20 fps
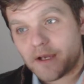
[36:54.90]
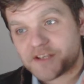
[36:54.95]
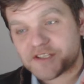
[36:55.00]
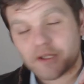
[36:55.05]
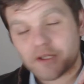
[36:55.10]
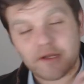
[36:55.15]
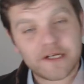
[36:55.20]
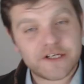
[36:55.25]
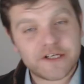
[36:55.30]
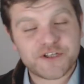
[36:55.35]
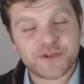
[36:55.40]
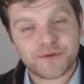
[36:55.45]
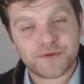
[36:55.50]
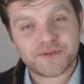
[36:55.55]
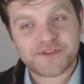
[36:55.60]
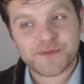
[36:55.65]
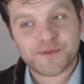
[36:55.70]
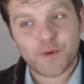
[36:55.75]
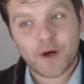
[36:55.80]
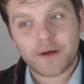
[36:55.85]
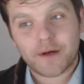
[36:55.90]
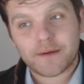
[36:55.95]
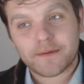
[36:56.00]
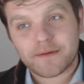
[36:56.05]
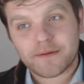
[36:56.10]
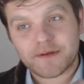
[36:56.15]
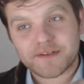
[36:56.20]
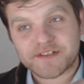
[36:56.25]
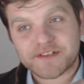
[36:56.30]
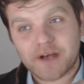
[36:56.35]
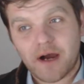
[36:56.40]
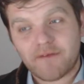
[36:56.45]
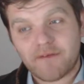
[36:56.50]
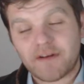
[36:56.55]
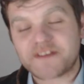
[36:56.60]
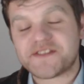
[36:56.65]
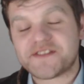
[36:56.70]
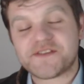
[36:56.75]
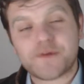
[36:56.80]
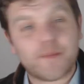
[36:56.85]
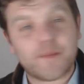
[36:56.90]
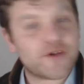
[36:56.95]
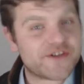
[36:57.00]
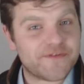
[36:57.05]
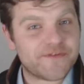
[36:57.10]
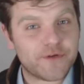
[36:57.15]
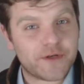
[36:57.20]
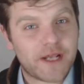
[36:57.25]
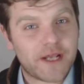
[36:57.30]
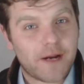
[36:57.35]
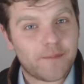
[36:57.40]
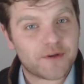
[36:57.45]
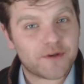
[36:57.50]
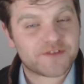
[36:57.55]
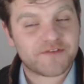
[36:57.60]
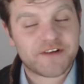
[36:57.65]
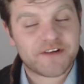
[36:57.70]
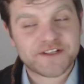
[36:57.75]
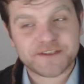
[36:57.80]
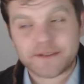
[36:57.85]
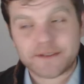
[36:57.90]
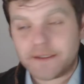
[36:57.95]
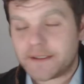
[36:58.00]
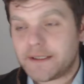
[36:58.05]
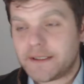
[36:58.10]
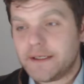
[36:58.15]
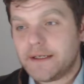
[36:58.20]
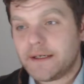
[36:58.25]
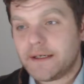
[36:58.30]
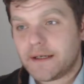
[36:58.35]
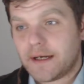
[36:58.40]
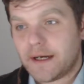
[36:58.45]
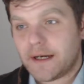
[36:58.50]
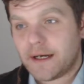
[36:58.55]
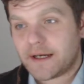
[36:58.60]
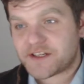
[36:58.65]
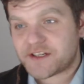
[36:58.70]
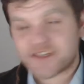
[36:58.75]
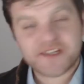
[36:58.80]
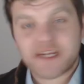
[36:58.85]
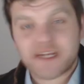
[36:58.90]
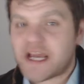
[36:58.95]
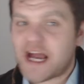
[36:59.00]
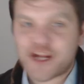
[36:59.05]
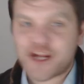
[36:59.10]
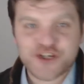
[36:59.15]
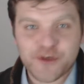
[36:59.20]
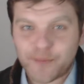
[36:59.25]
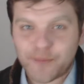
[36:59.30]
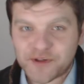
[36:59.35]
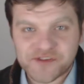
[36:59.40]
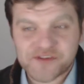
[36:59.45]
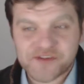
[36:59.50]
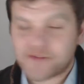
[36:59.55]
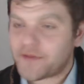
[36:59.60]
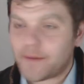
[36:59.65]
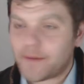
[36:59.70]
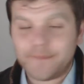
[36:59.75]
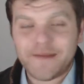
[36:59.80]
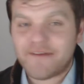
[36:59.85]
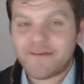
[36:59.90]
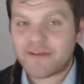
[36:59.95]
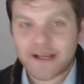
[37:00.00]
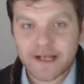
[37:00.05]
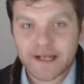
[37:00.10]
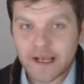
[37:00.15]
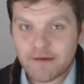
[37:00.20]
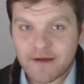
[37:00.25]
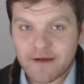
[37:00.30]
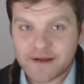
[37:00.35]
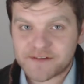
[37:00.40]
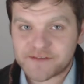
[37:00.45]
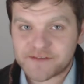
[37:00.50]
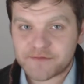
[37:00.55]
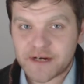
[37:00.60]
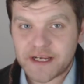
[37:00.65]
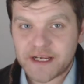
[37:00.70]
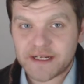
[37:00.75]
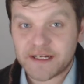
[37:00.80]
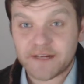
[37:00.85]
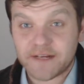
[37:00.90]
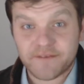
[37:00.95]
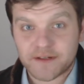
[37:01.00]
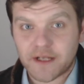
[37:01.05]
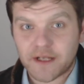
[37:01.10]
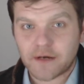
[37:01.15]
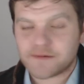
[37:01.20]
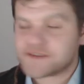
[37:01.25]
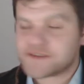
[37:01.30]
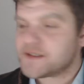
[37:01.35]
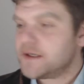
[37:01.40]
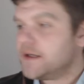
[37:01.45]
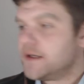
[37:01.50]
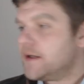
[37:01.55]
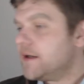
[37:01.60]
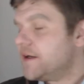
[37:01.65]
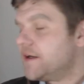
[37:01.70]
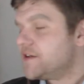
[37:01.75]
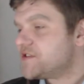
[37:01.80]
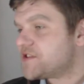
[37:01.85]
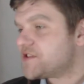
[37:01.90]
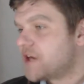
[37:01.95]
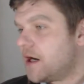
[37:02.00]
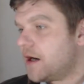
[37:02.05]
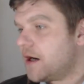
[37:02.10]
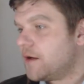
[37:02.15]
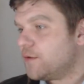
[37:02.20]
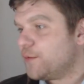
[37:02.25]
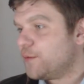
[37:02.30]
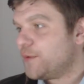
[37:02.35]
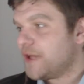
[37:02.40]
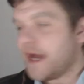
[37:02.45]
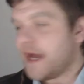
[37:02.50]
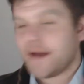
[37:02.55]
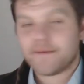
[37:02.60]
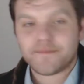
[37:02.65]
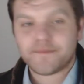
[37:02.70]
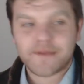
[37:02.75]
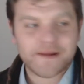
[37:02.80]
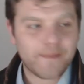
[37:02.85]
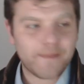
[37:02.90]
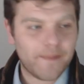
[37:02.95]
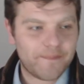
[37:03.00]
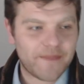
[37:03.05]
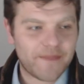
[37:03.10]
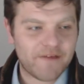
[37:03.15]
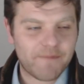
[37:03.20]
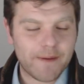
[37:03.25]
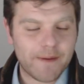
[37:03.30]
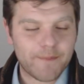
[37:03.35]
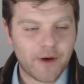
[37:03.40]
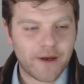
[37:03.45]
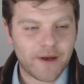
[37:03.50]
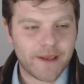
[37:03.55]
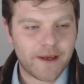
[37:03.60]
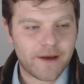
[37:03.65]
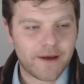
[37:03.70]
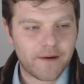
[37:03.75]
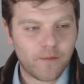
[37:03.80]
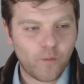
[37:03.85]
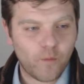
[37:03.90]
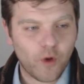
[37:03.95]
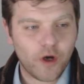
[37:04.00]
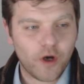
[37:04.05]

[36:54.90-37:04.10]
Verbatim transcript: a slightly shorter one because I've listened to a bunch of audiobooks recently uh, just to catch up on stuff that I'm never going to get around to reading if I don't. So, yeah, they've, been my uh,